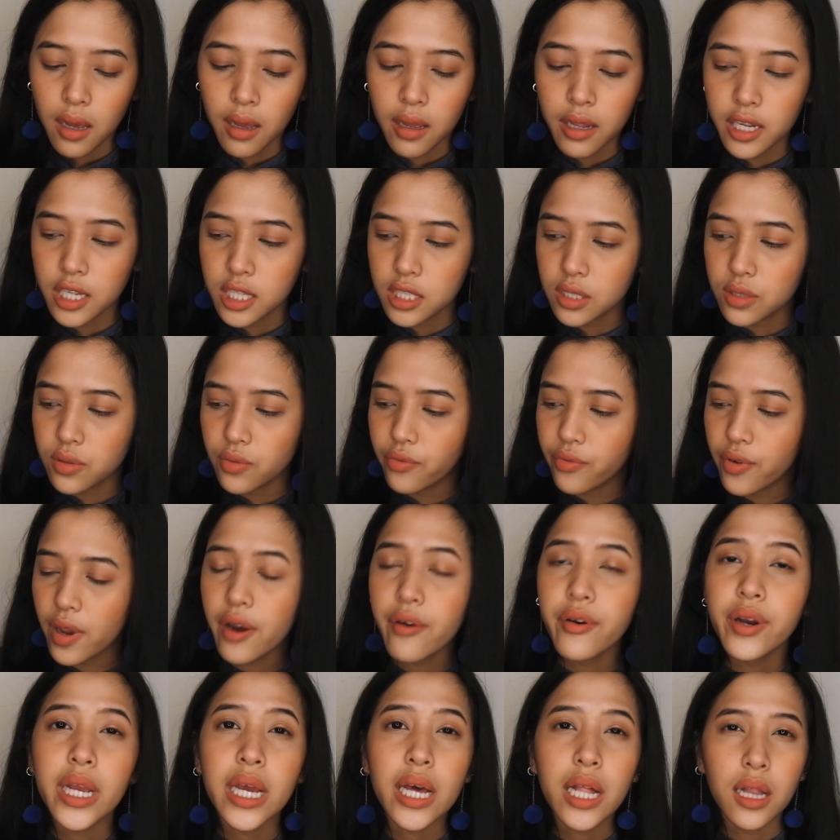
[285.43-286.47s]
It is
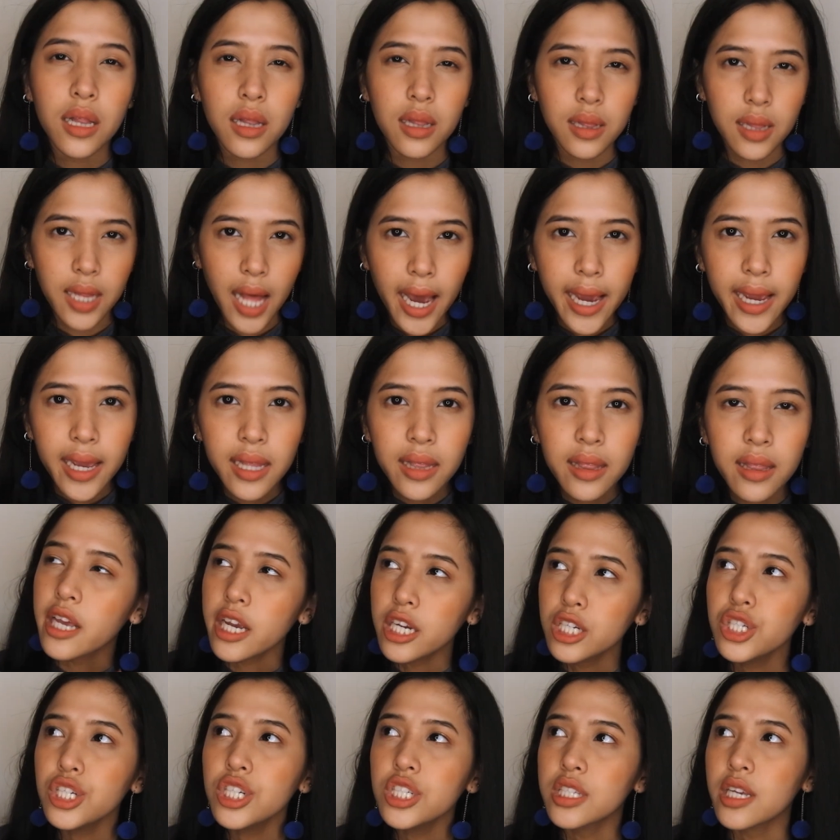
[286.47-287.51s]
very light. The
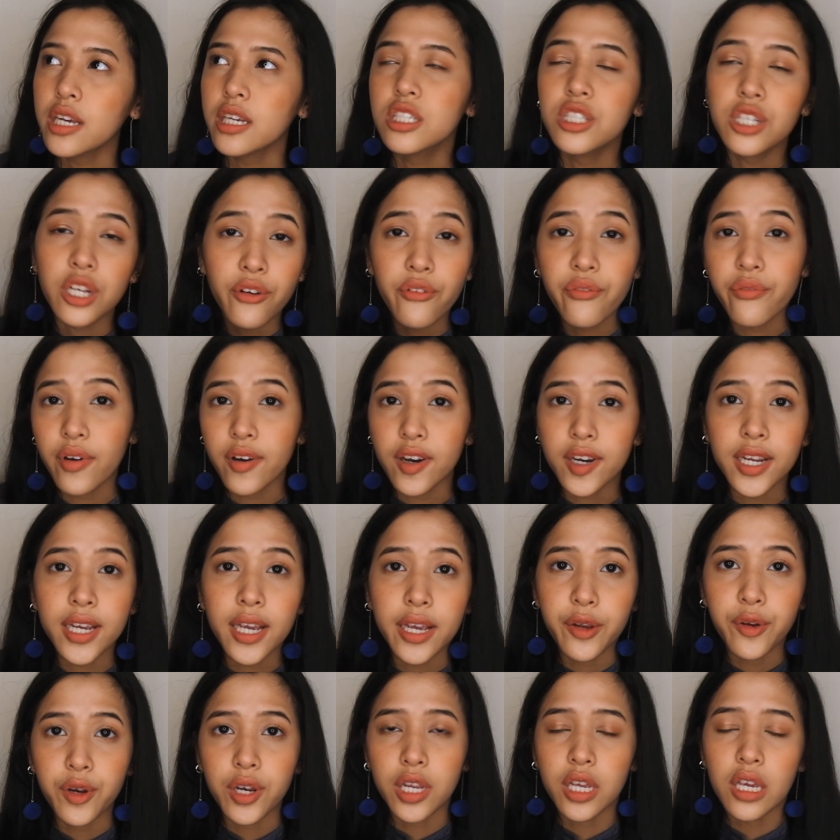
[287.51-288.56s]
texture is actually
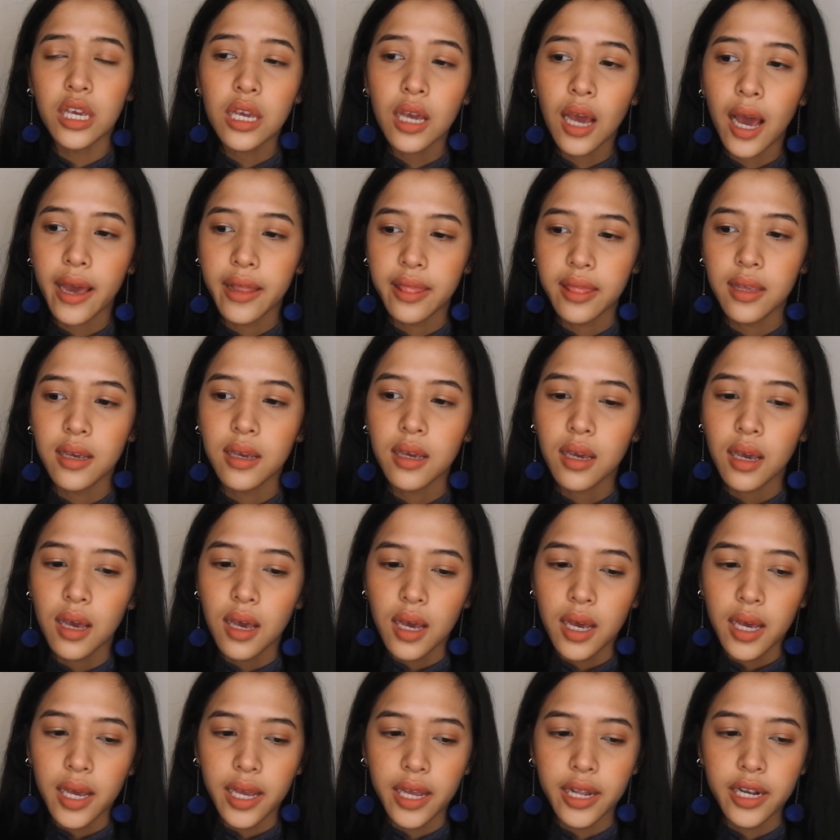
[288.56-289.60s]
very unique. I think
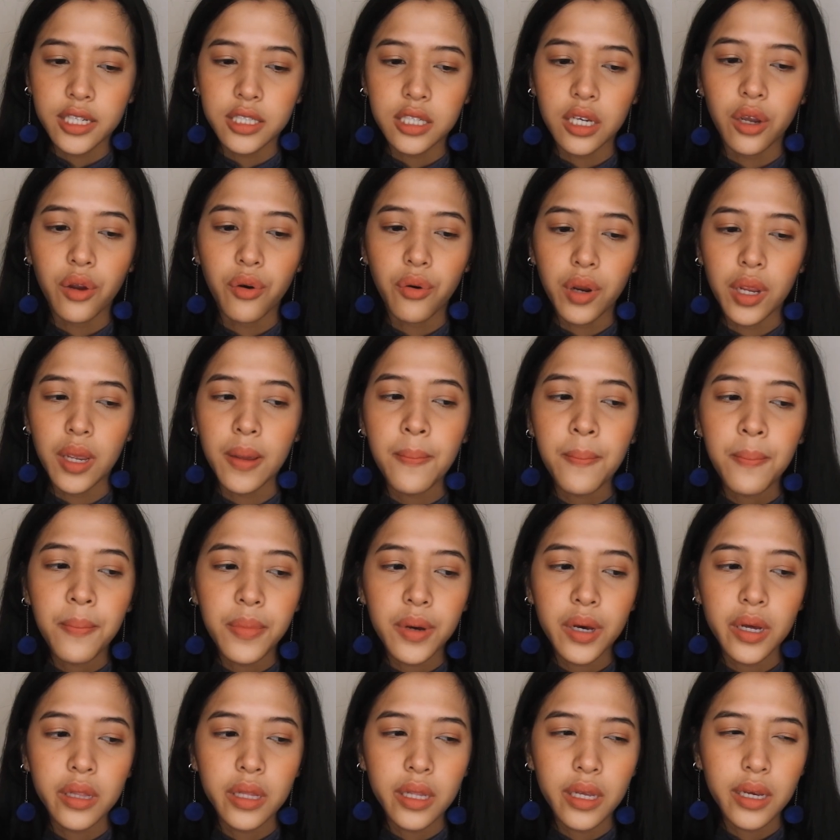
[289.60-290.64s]
it is a
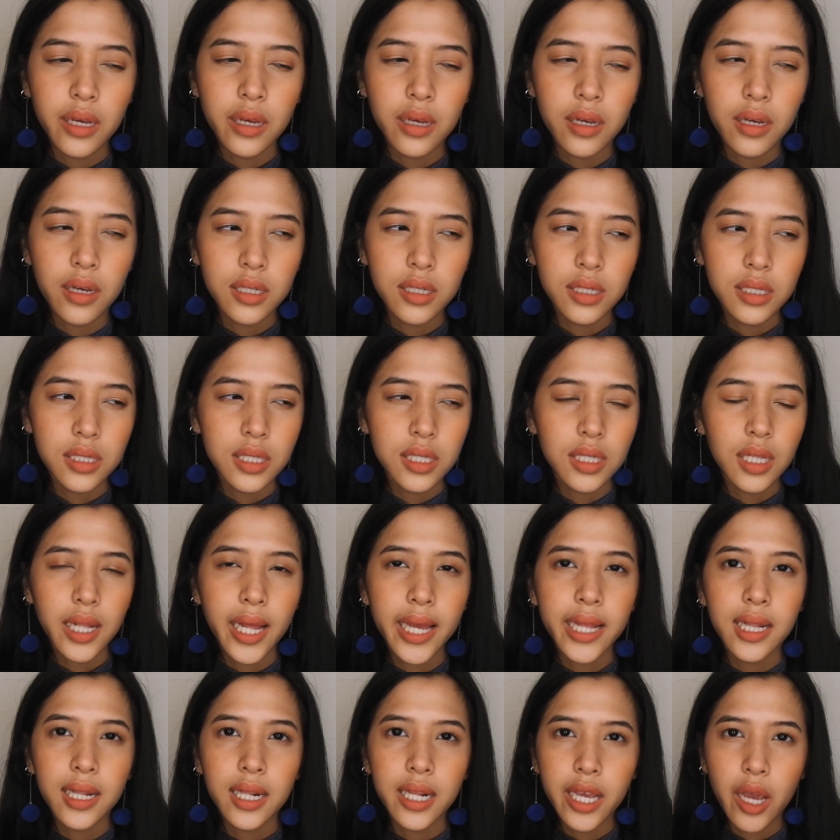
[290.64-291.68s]
cream but
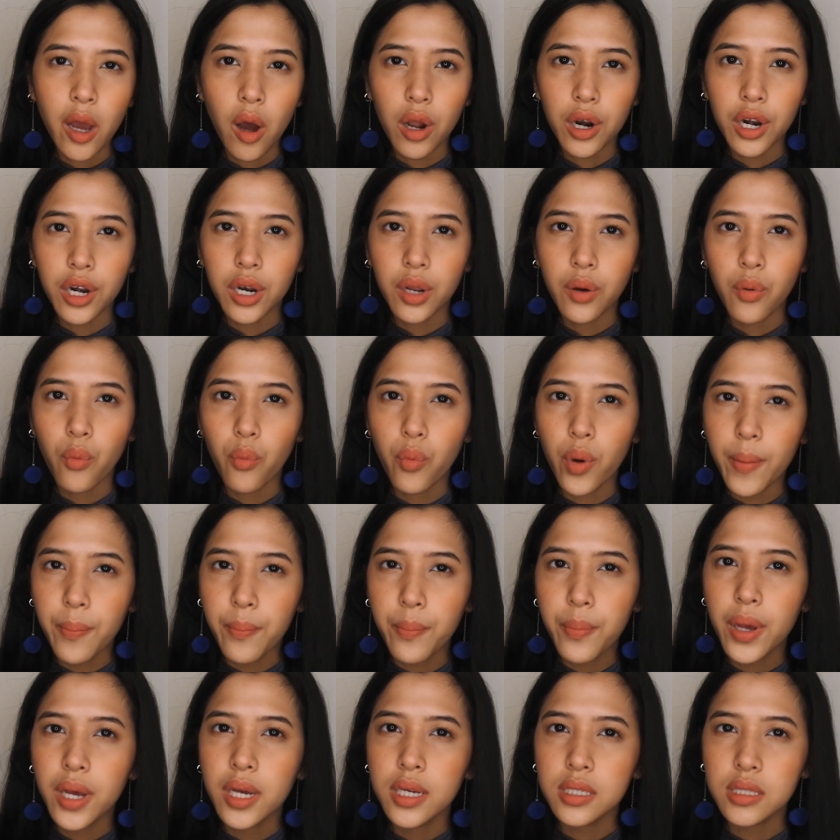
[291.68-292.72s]
slightly on the
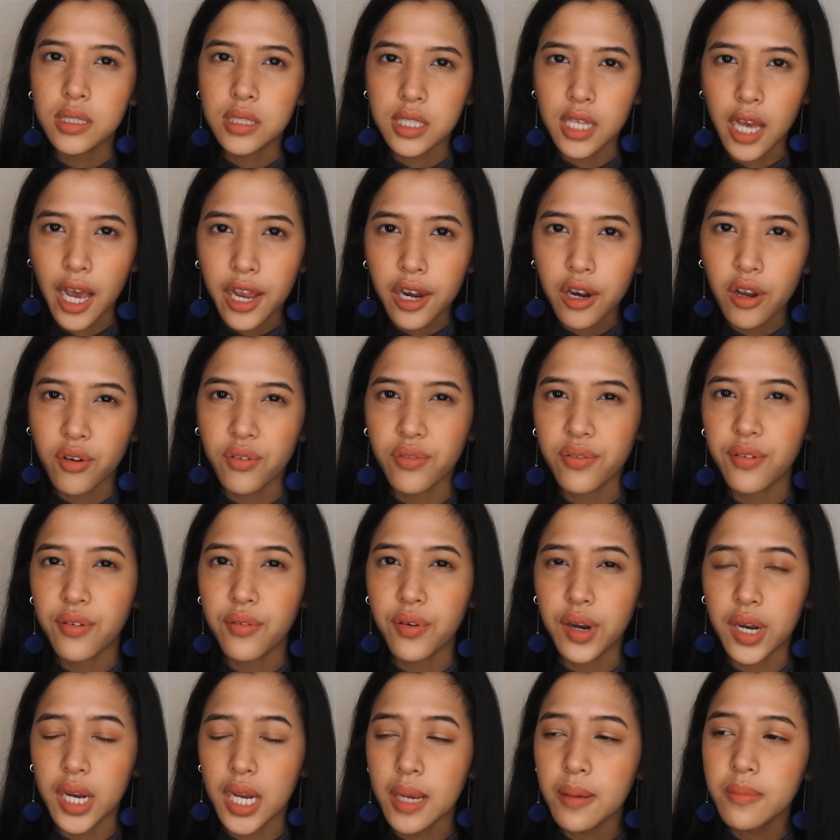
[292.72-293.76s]
whipped side of
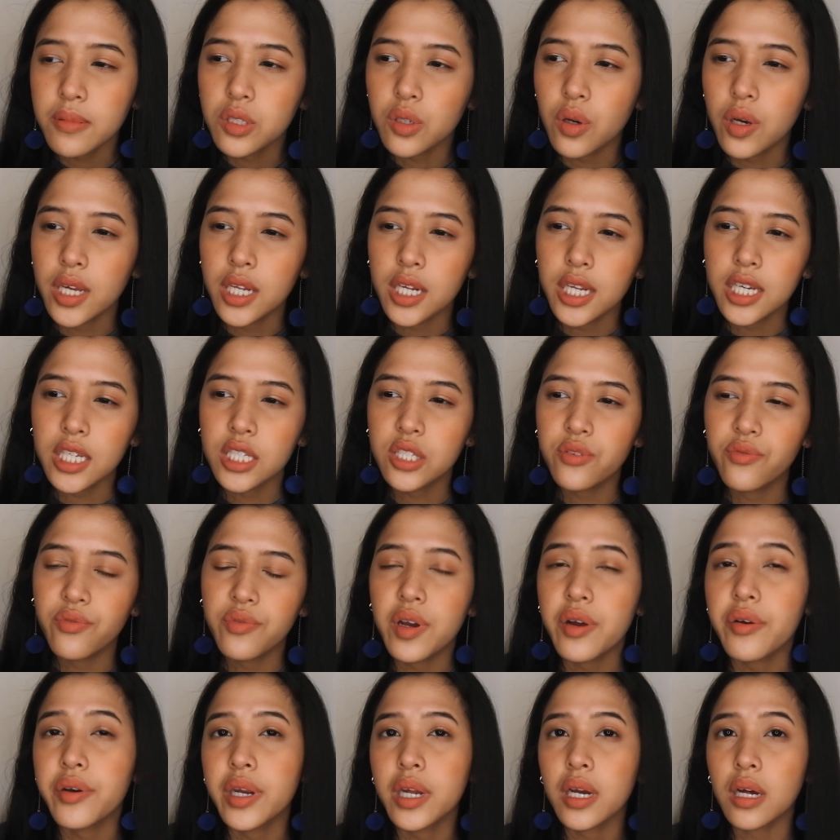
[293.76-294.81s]
cream, so it is
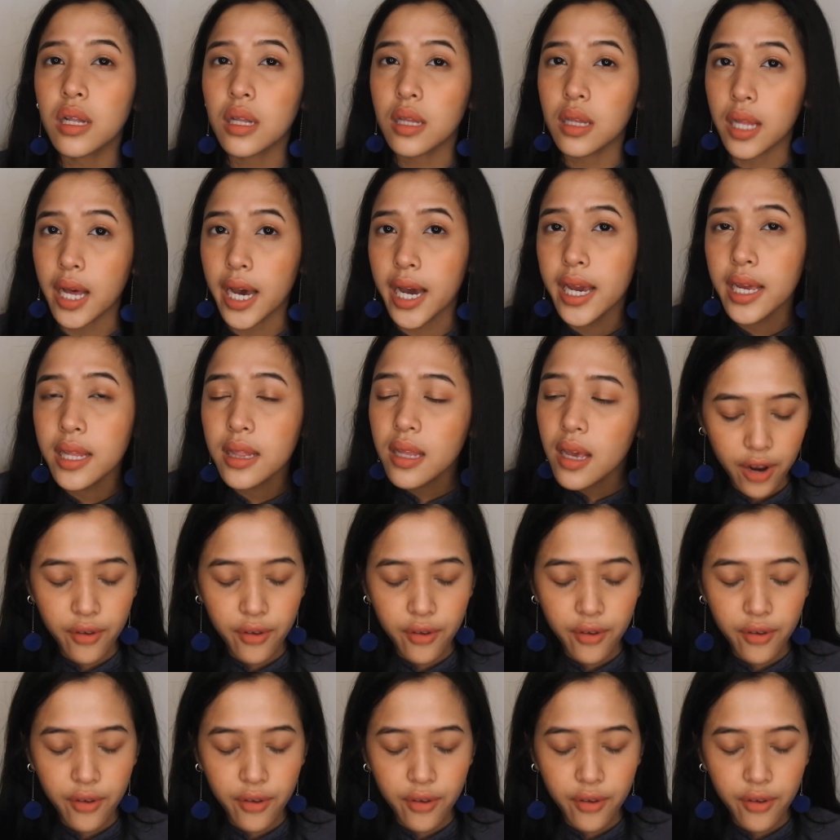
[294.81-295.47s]
very light.